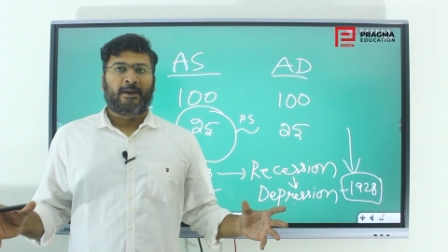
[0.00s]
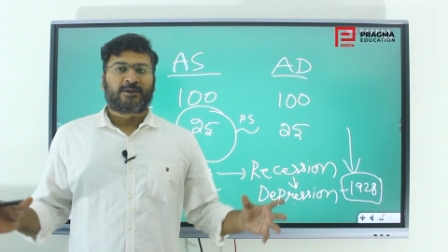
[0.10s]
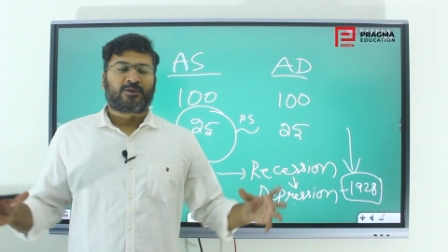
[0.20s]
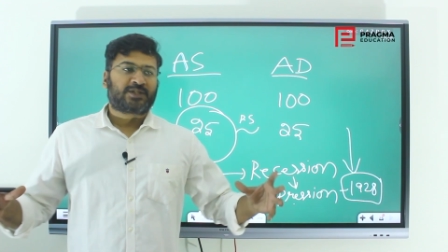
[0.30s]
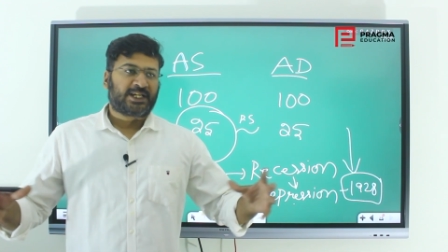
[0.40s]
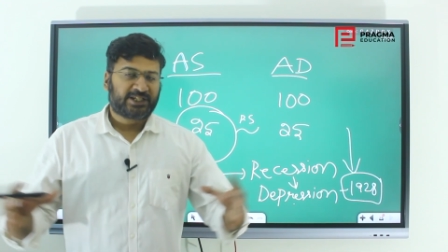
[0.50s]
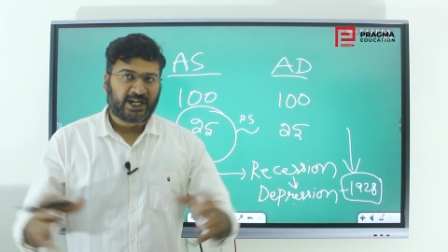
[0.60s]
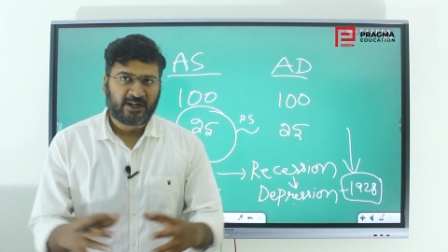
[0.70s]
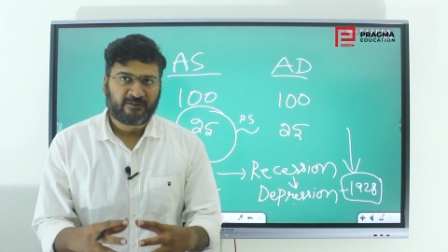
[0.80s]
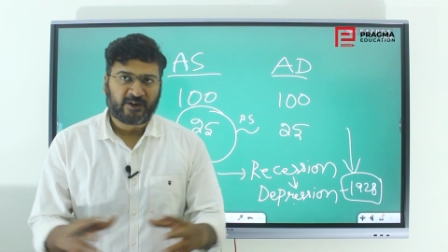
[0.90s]
So such
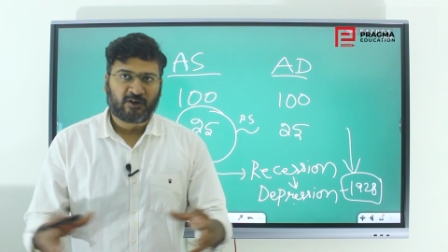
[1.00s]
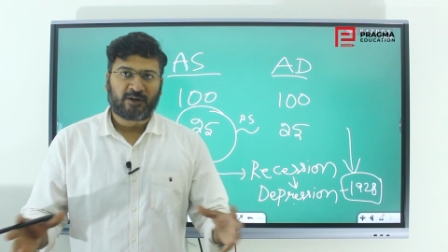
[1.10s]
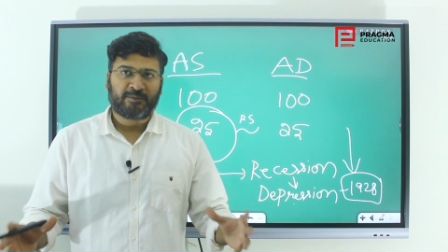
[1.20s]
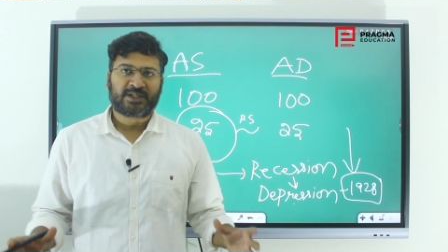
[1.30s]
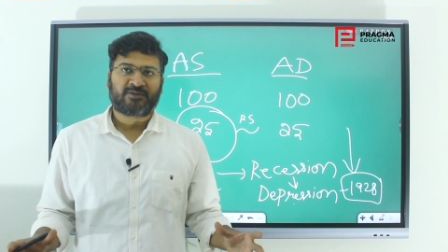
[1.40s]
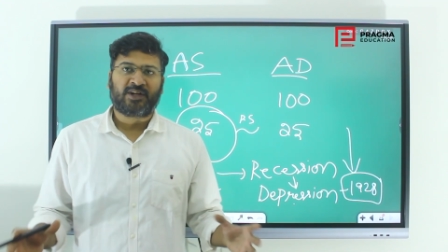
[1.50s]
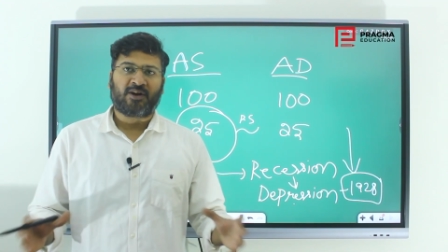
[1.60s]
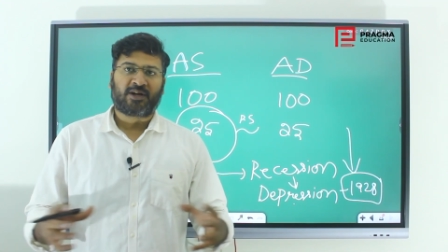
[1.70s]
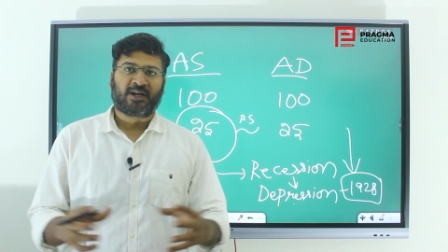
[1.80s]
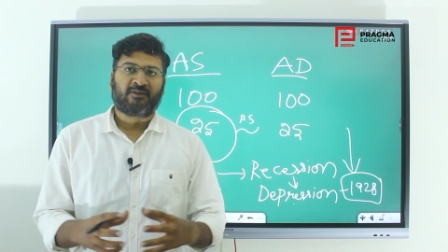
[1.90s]
kind of economies will
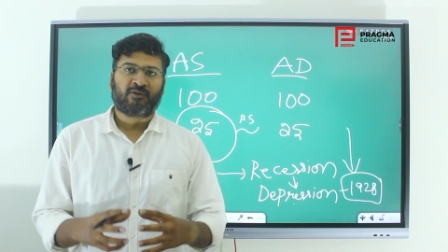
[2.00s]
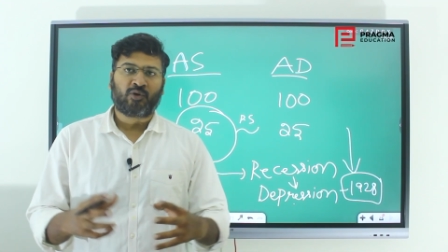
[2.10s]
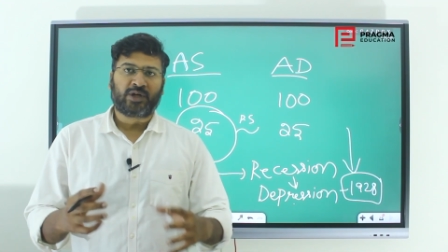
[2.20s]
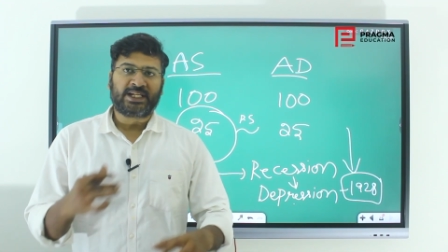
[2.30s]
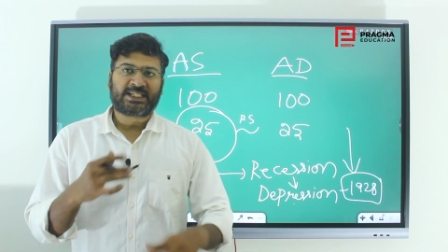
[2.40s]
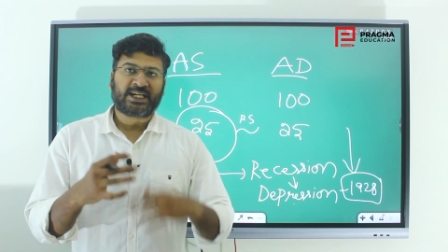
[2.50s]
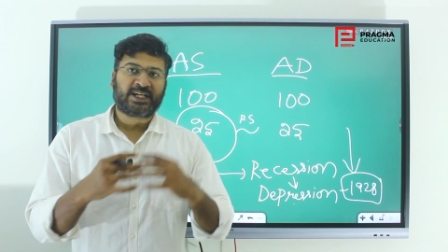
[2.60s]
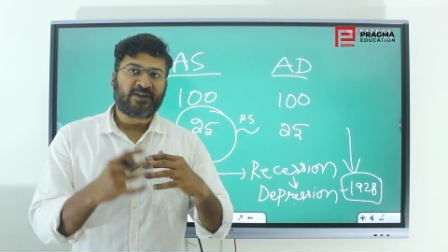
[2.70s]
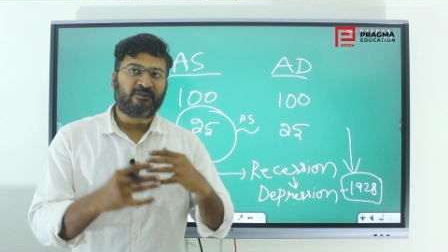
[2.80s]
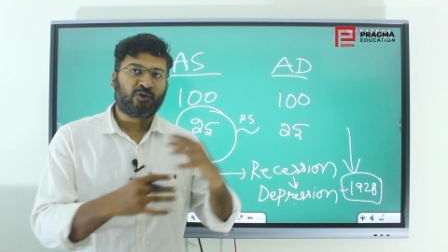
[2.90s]
not have no
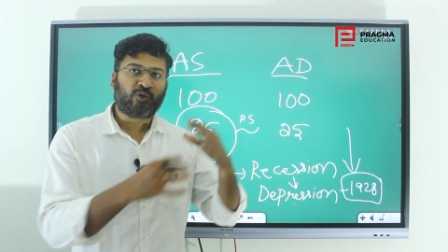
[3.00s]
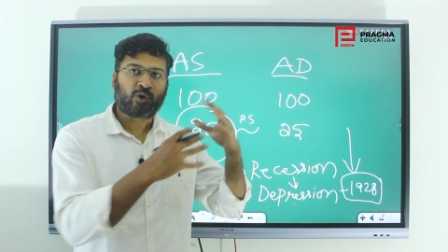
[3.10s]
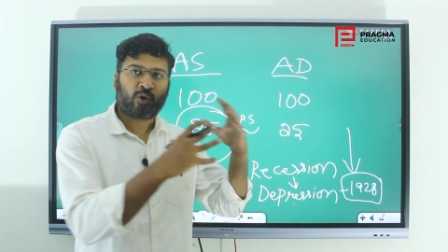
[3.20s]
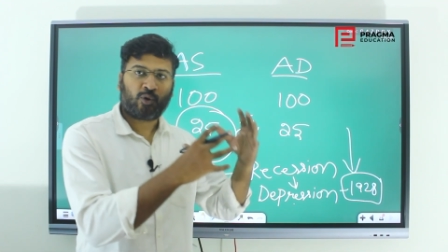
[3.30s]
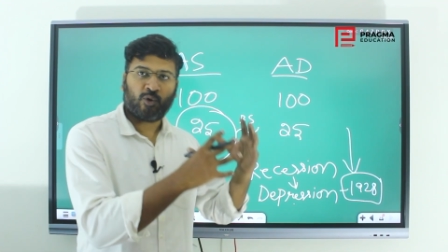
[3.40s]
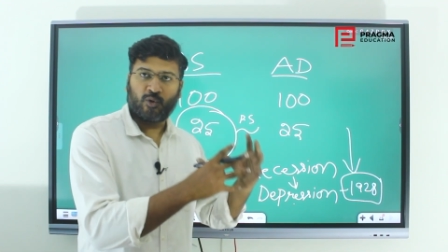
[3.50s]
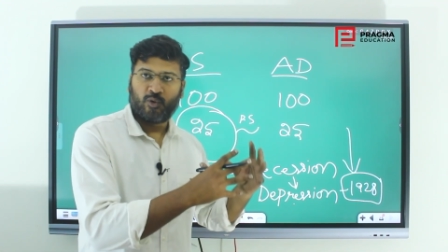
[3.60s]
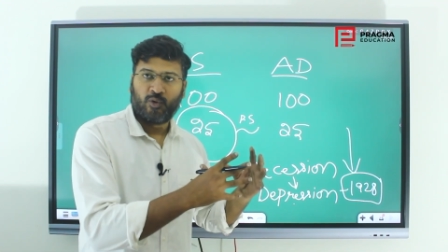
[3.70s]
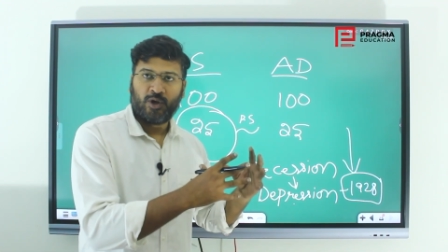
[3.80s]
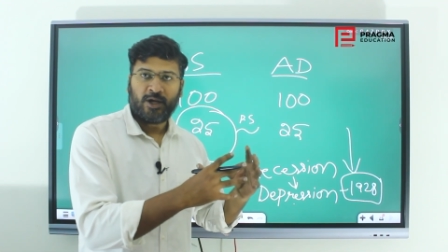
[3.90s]
incentive to grow.